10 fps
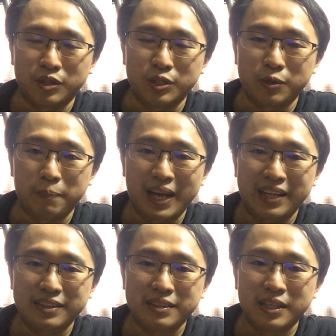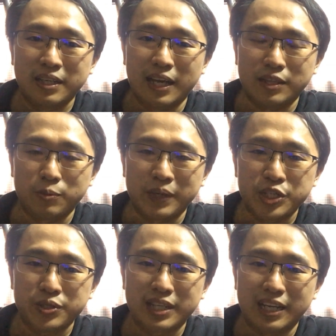continue to plan and to make
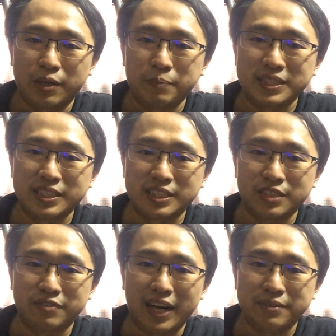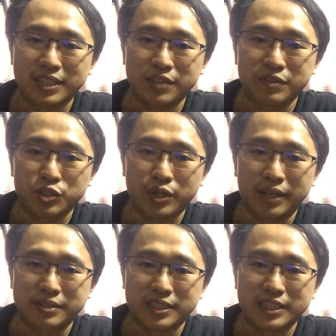sure that our business survives and even
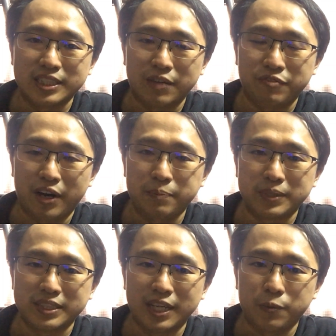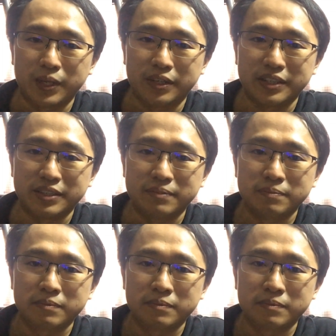thrives in this environment that we are in.